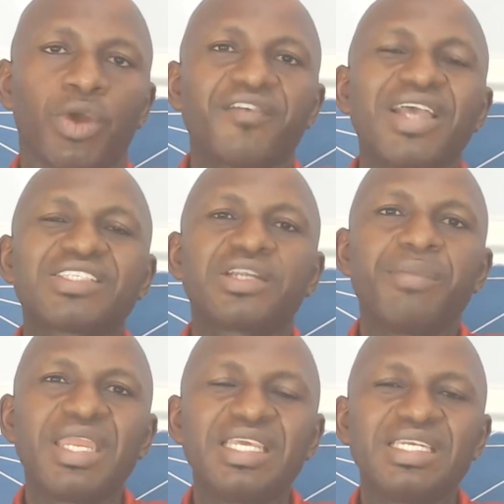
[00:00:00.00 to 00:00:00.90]
is
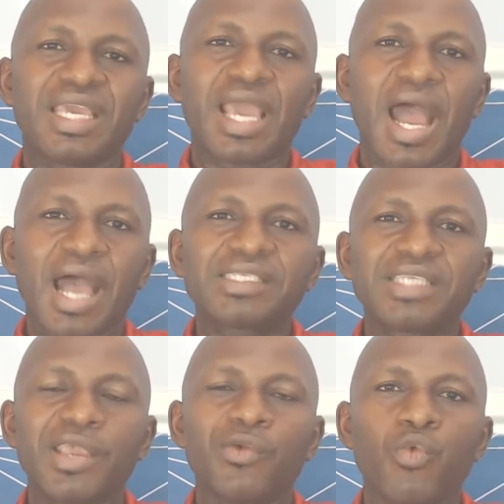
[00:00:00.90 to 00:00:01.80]
remaining there has a
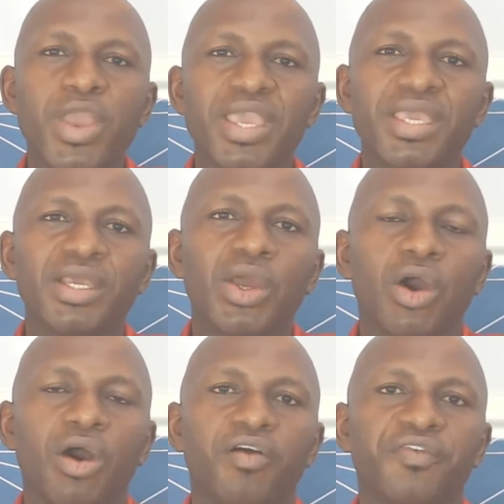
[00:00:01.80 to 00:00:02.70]
way
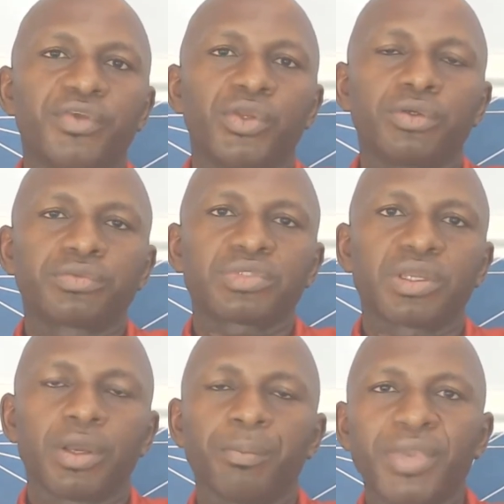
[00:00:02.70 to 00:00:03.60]
of,
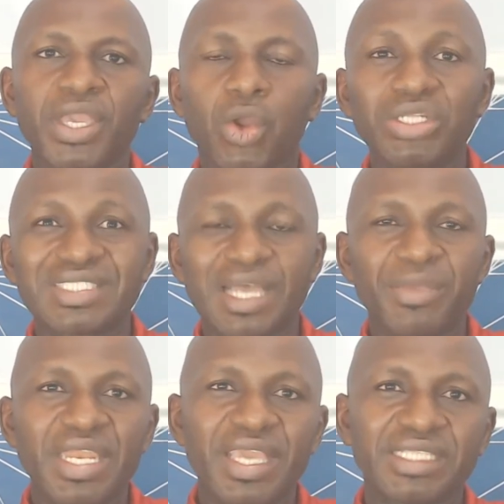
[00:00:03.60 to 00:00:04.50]
being
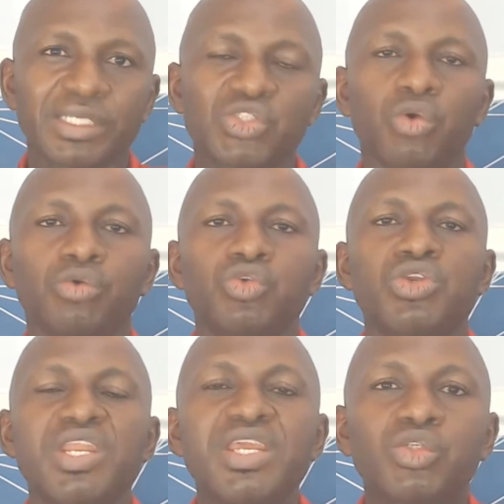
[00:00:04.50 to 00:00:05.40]
contaminated. So you
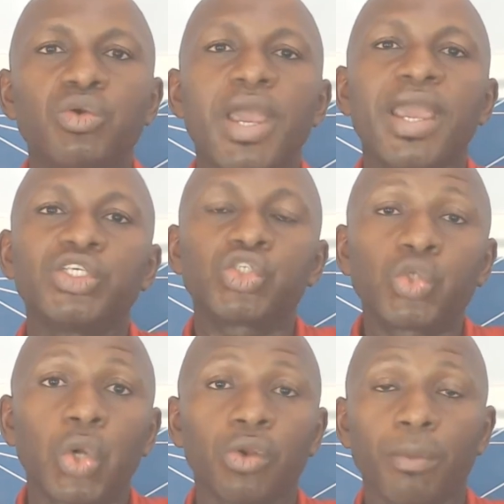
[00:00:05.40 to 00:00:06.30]
need to ensure,
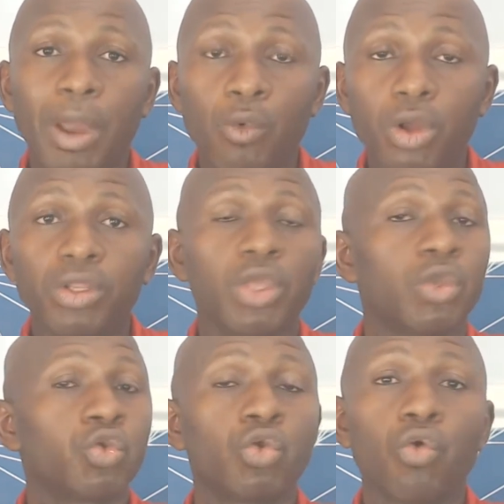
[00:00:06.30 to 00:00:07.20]
number 1, you
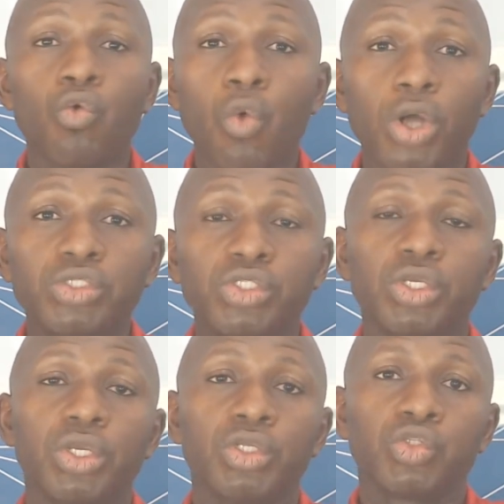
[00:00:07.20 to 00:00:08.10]
don't want
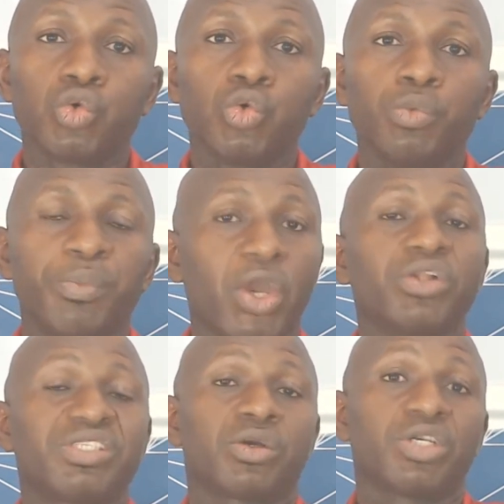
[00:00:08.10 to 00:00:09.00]
to be
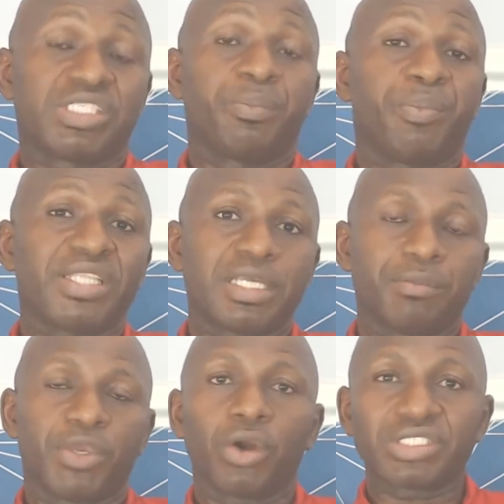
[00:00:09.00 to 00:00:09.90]
constipated,
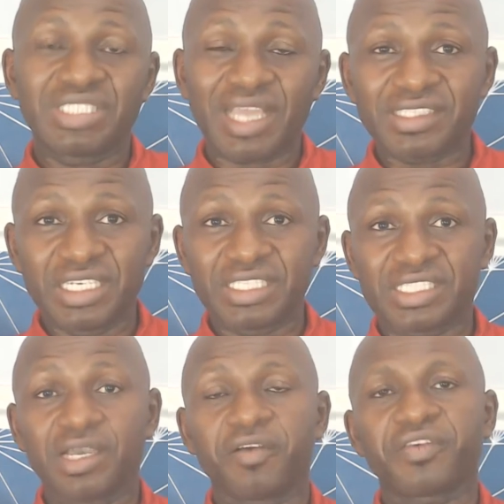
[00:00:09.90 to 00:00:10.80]
because that in
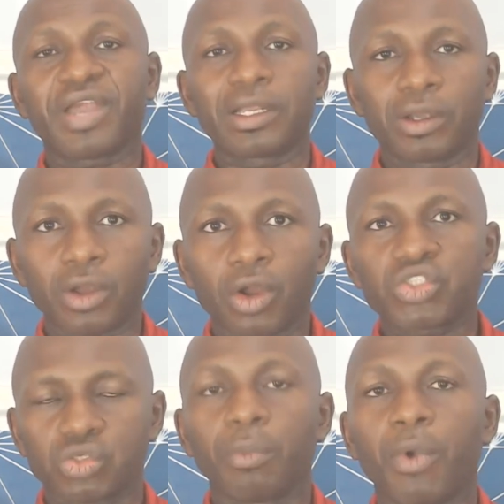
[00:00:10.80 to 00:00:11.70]
itself can cause
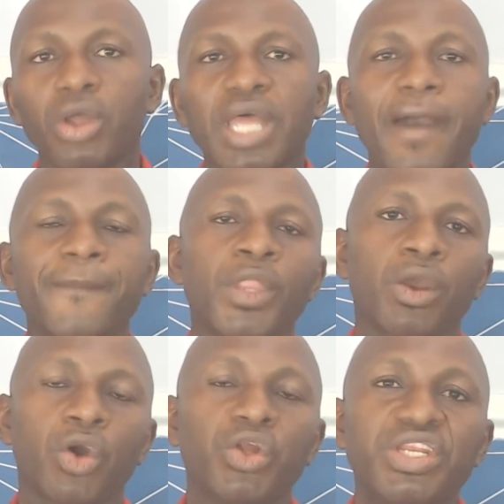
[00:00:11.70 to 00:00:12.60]
some other
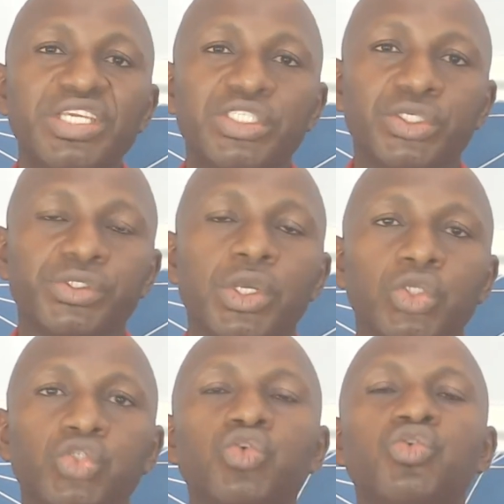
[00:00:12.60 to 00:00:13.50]
condition. So
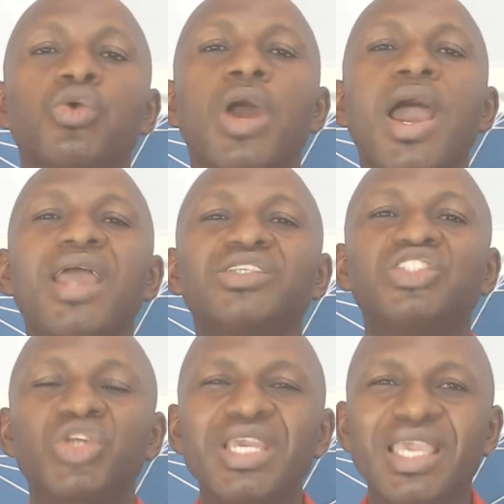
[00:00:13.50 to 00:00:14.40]
you
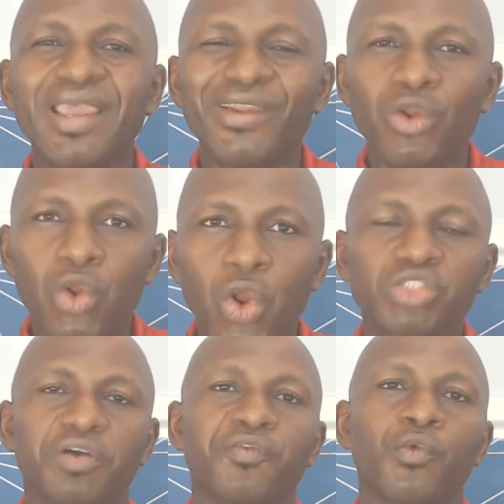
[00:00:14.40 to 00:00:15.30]
drink a lot of
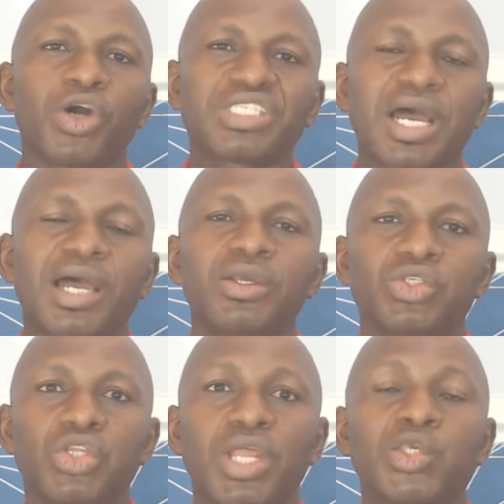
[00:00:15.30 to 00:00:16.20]
water so
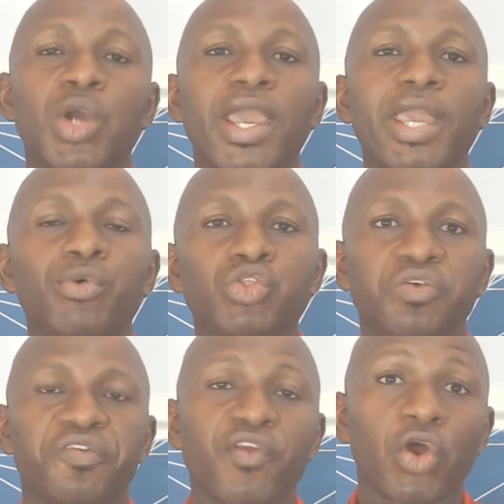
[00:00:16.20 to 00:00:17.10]
that you are able to
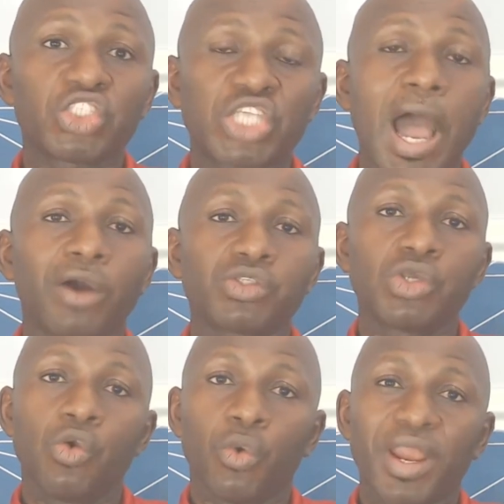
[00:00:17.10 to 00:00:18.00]
flush out
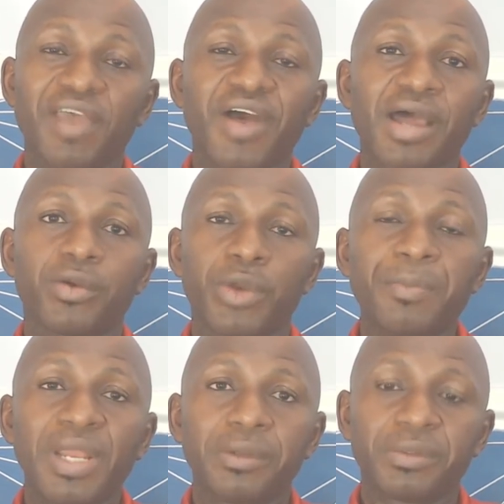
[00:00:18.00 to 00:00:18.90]
whatever
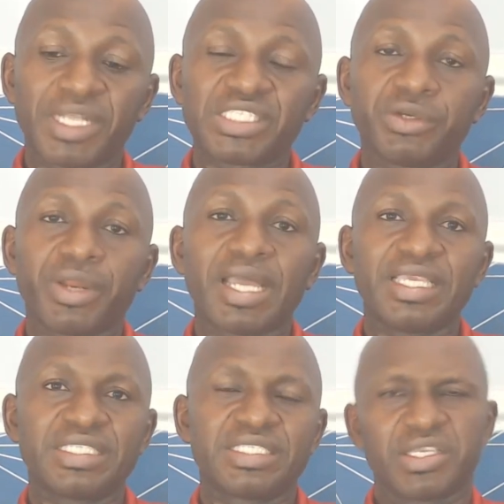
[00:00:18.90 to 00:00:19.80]
remnant material is
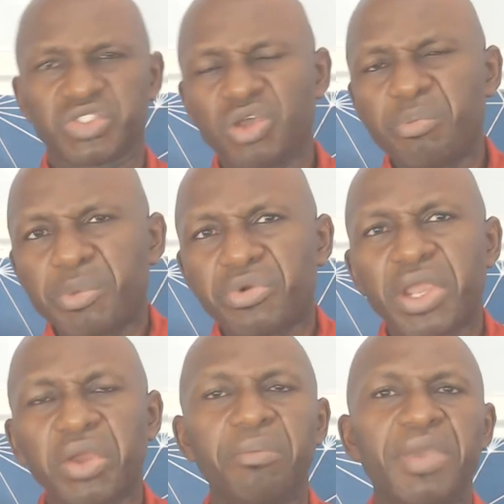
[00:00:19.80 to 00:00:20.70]
there. Some people
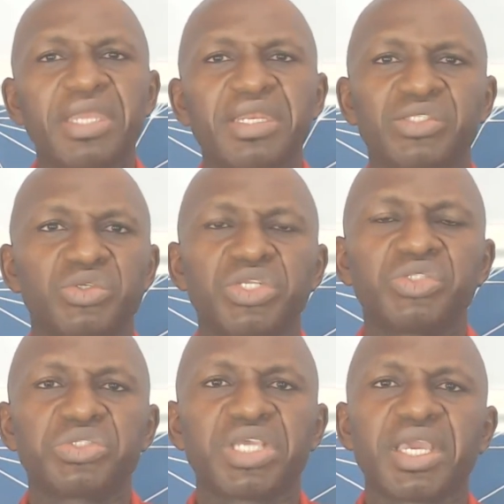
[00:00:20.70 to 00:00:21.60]
recommend that you need to
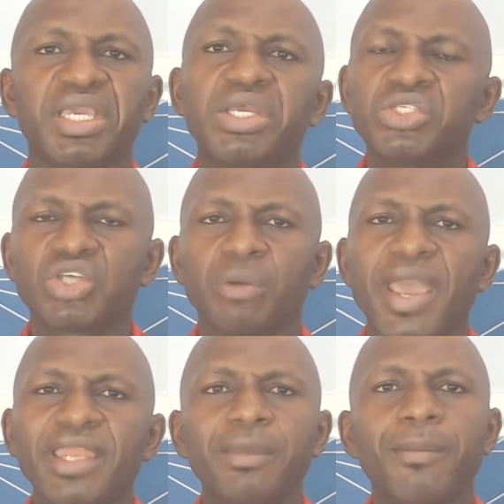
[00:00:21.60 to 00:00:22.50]
take some
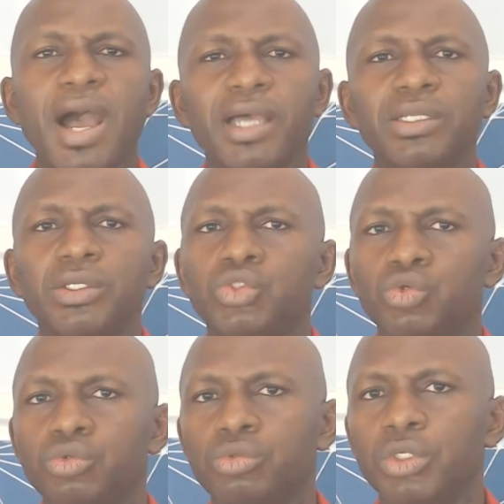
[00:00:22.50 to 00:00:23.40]
enema
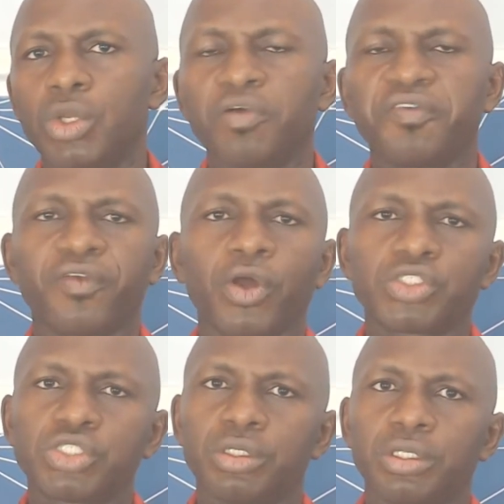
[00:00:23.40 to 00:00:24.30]
to flush
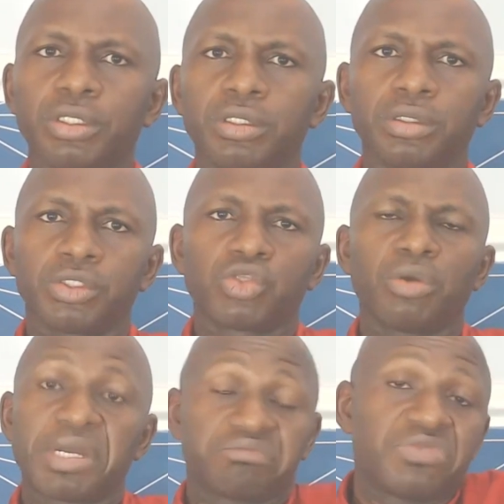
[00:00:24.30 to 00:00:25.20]
the stomach,
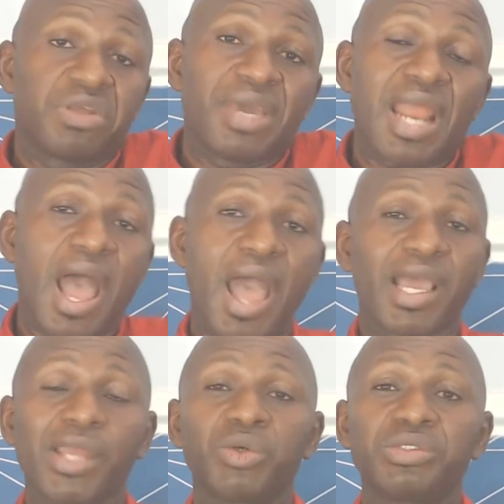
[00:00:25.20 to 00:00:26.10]
but I
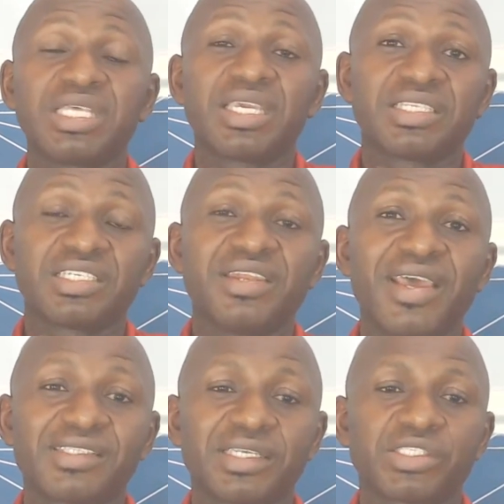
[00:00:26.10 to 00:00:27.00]
don't think it is
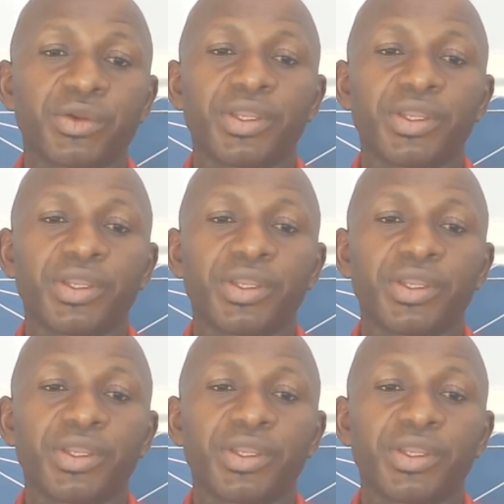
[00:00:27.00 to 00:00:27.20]
necessary.